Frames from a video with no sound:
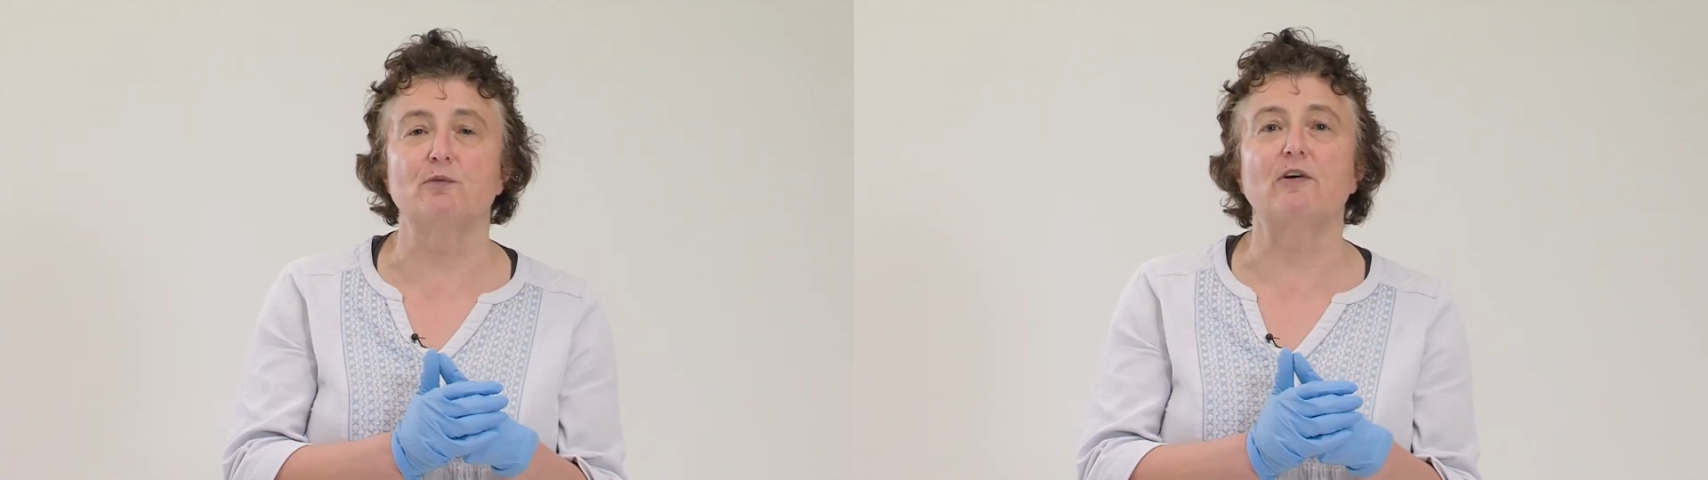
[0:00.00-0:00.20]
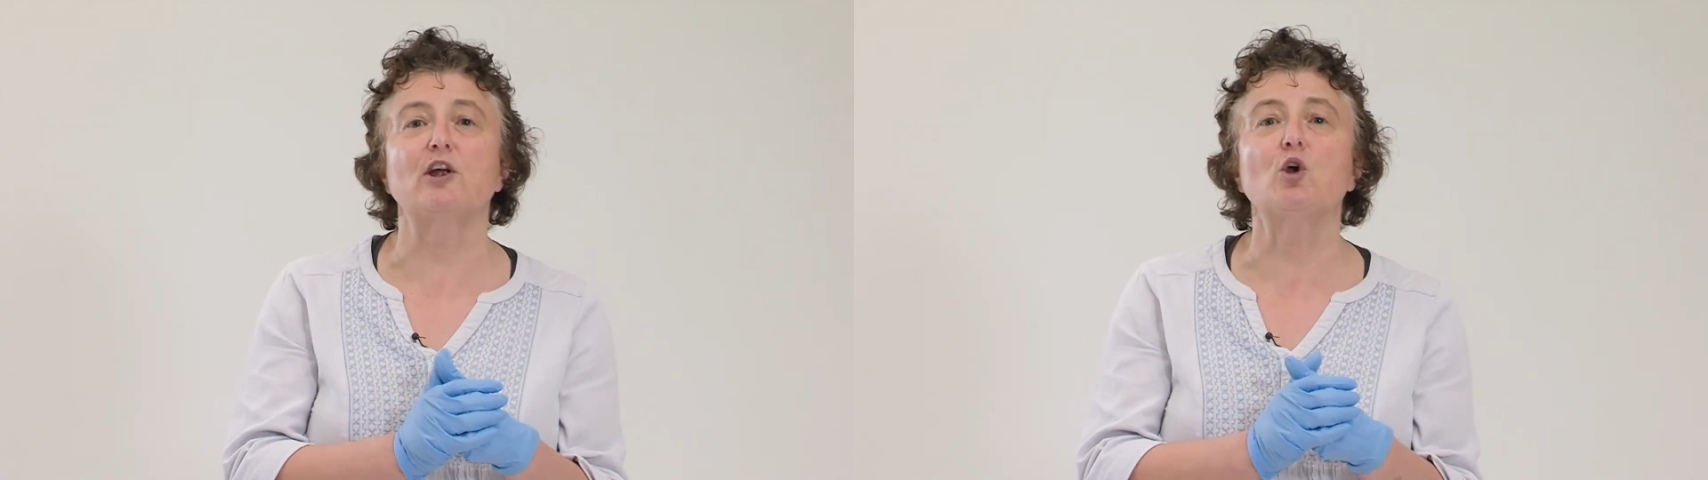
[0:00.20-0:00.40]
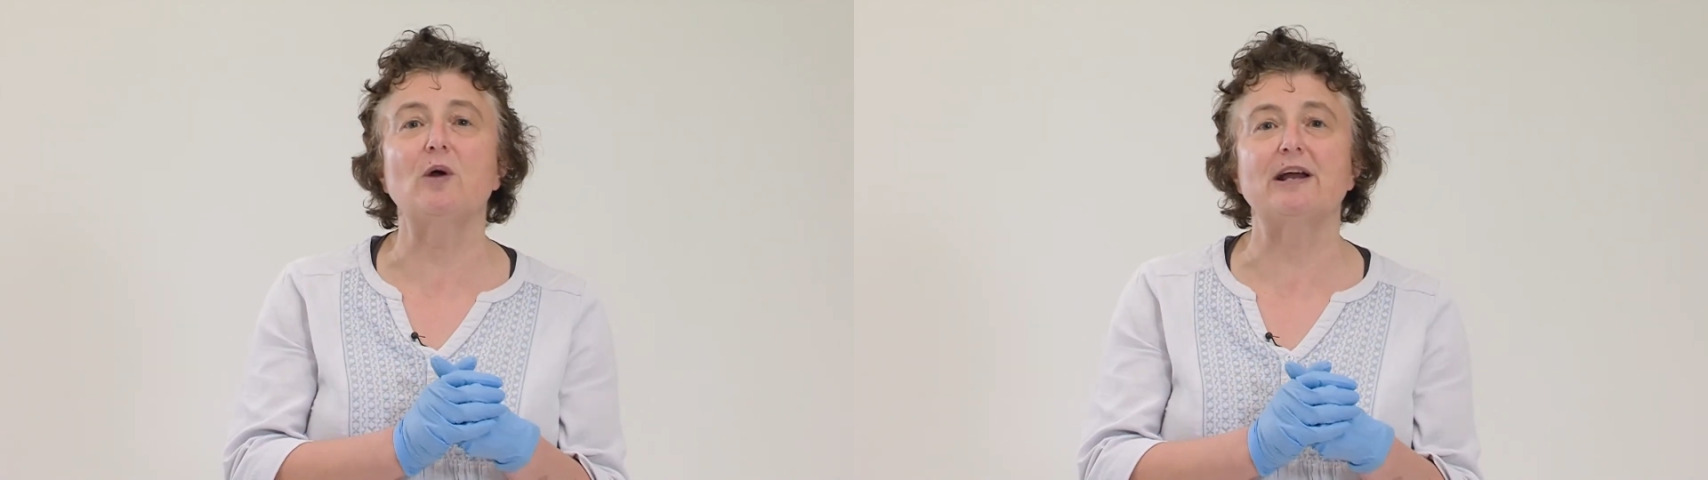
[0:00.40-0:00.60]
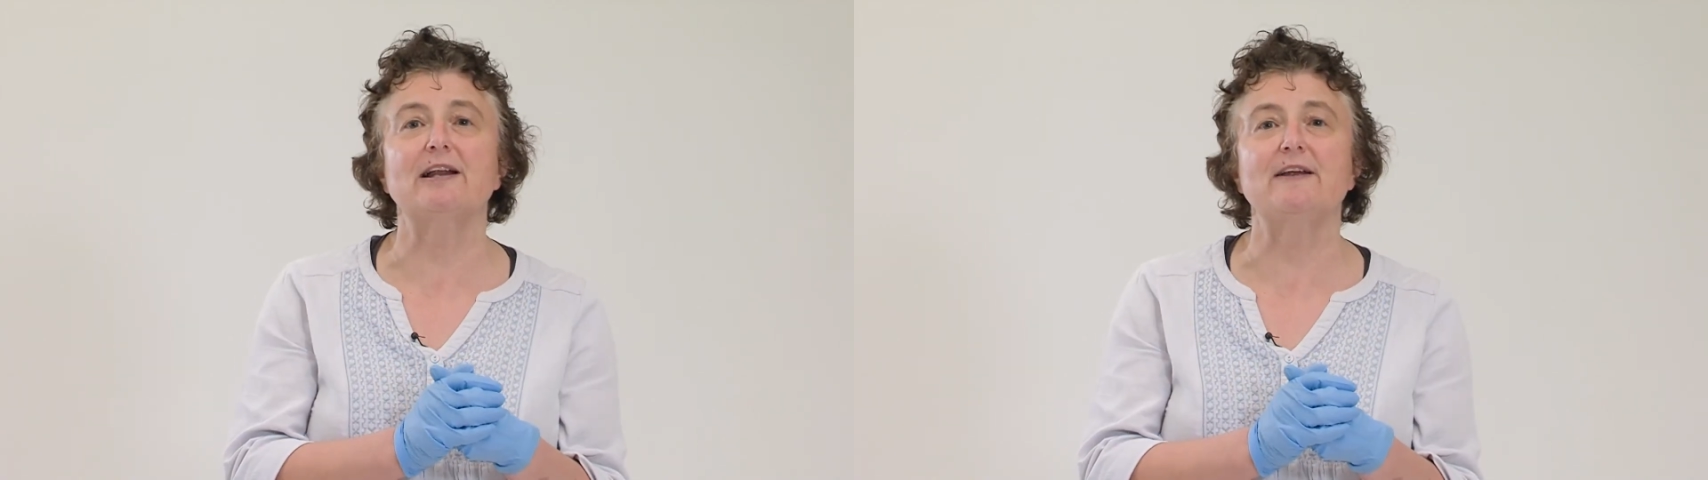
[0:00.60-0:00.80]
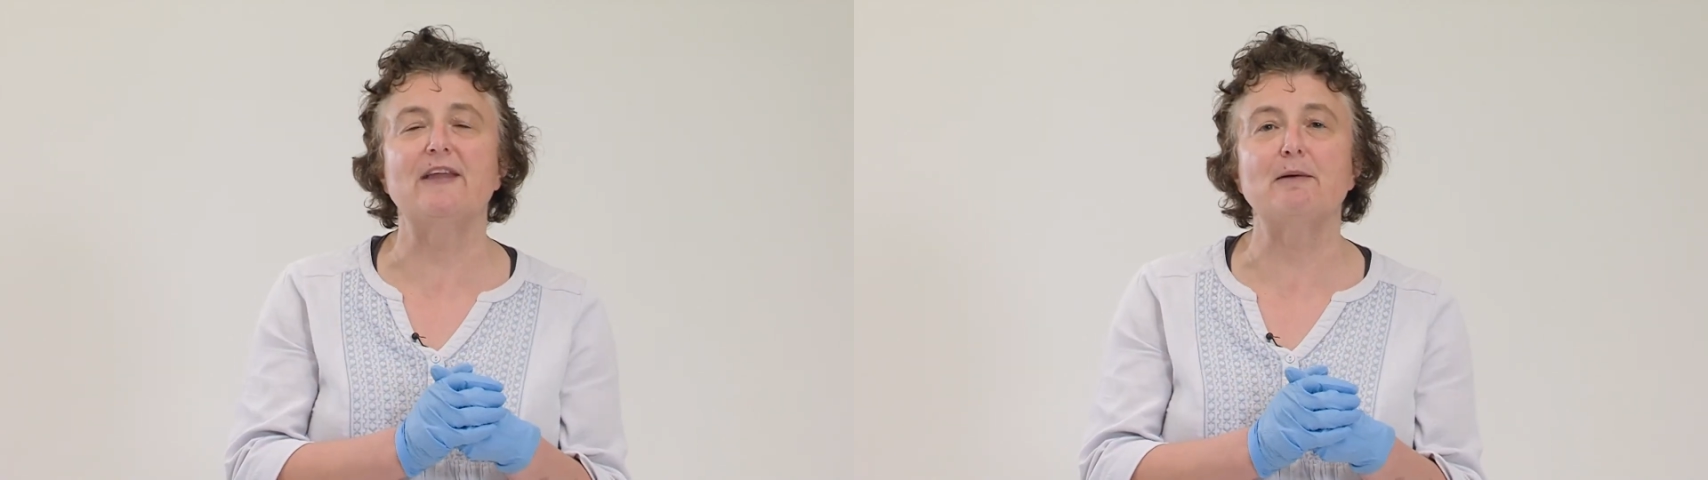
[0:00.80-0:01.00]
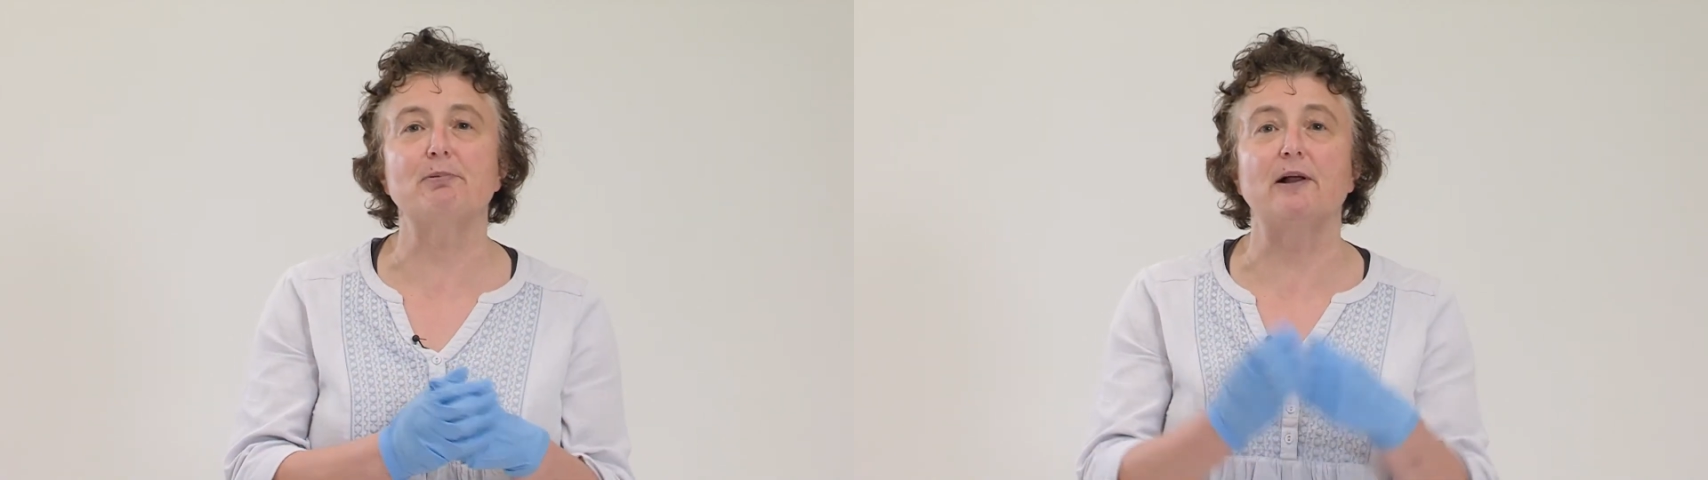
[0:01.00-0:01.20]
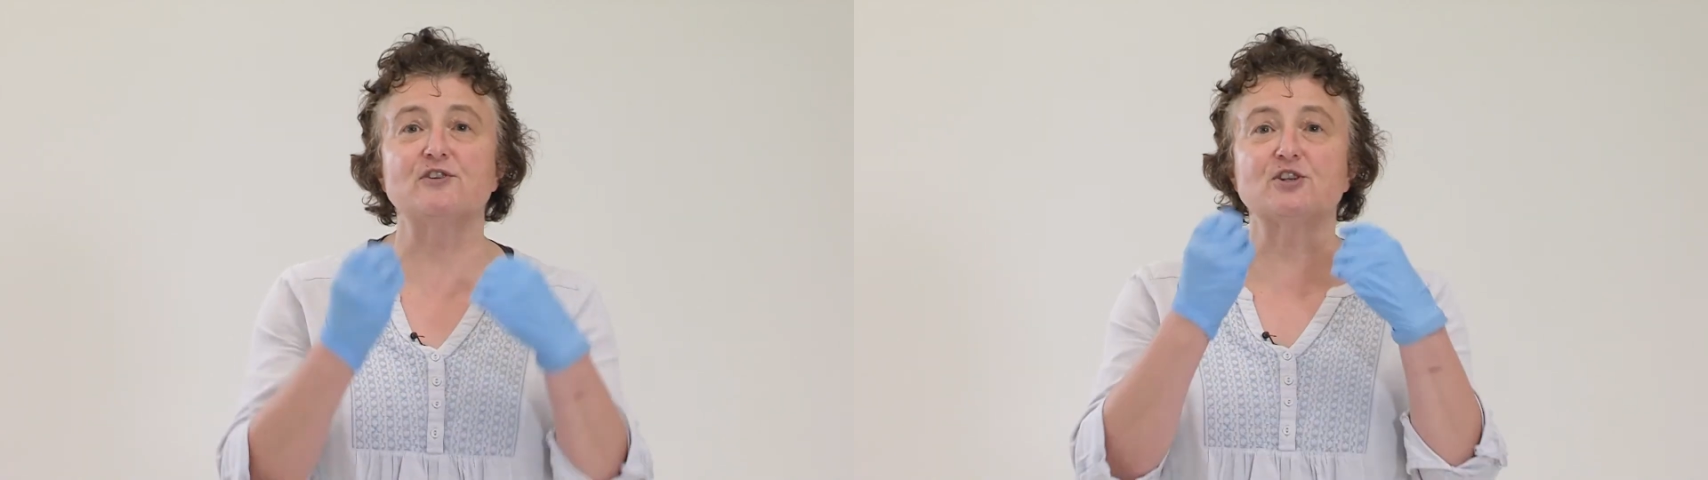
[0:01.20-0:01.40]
very quickly in their blood,